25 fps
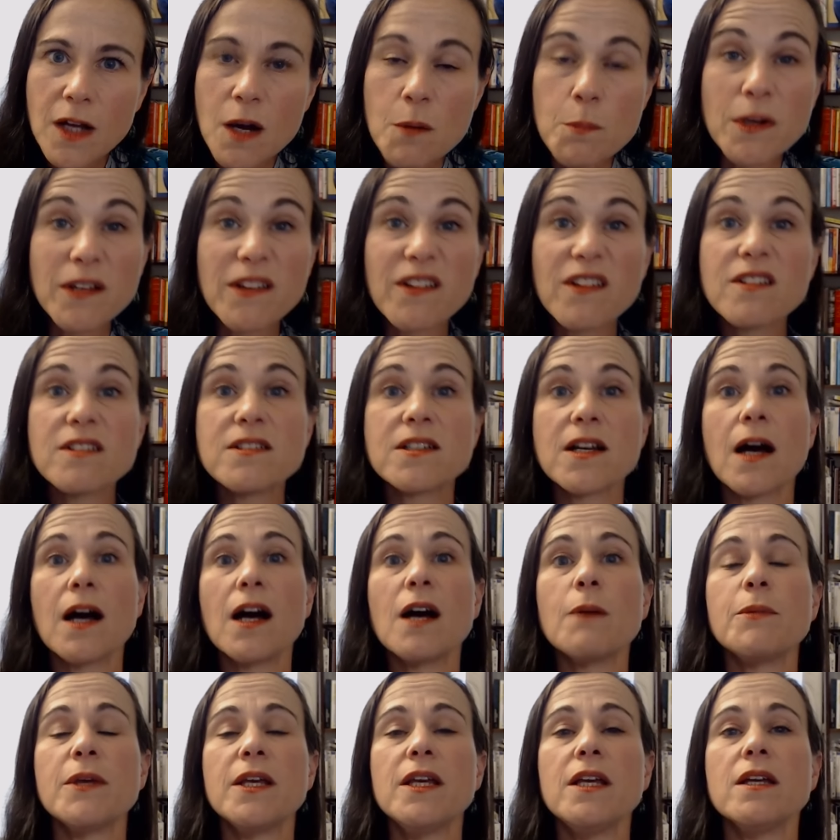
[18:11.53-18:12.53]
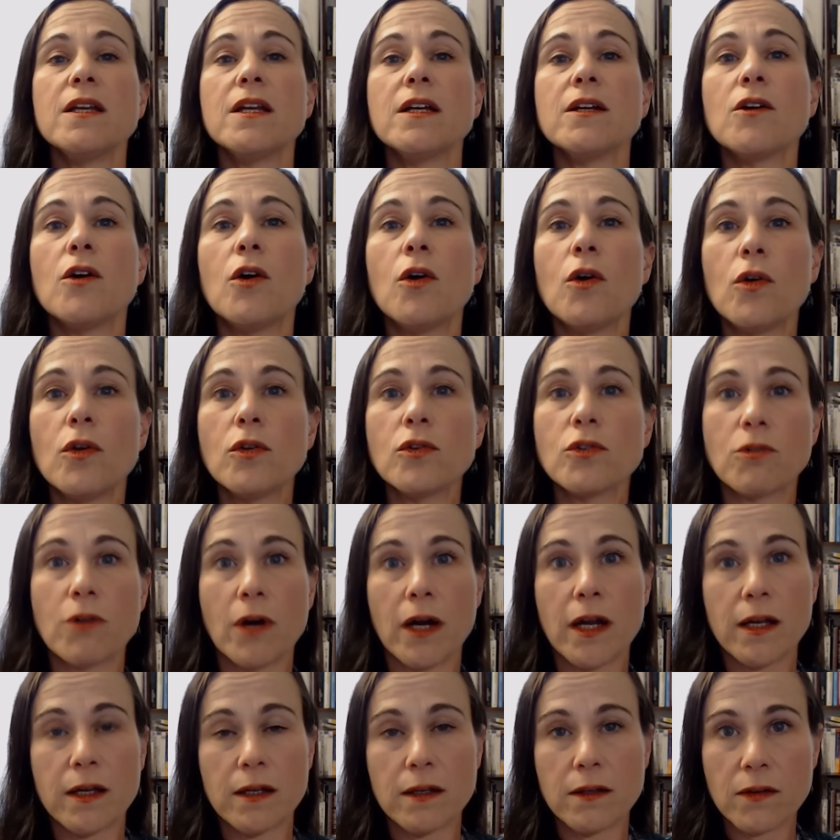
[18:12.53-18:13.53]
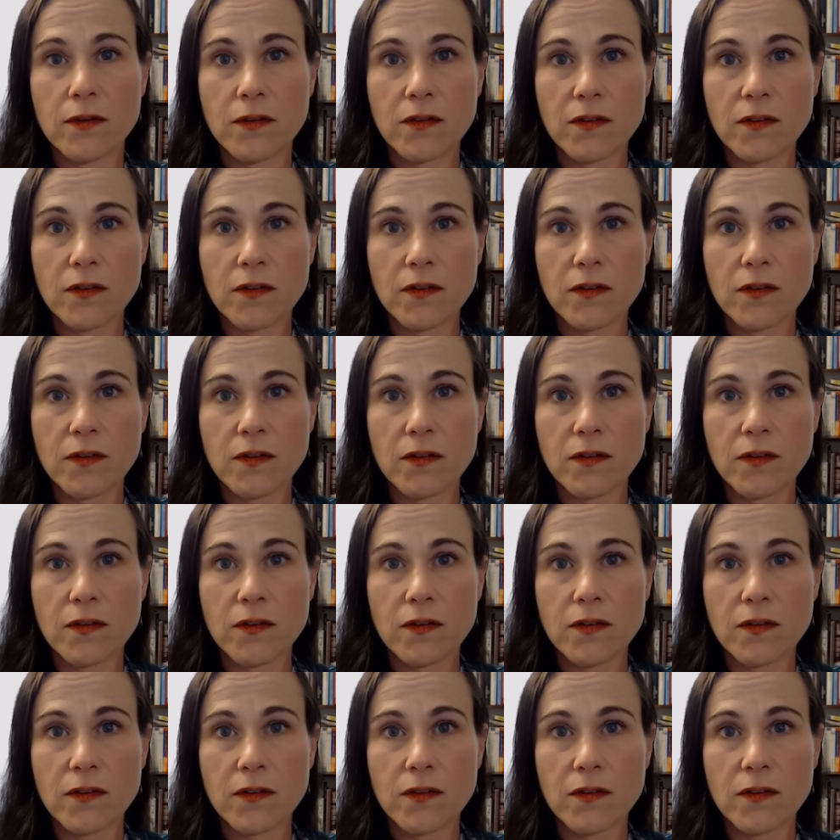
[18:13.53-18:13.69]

But stop eating whole grains,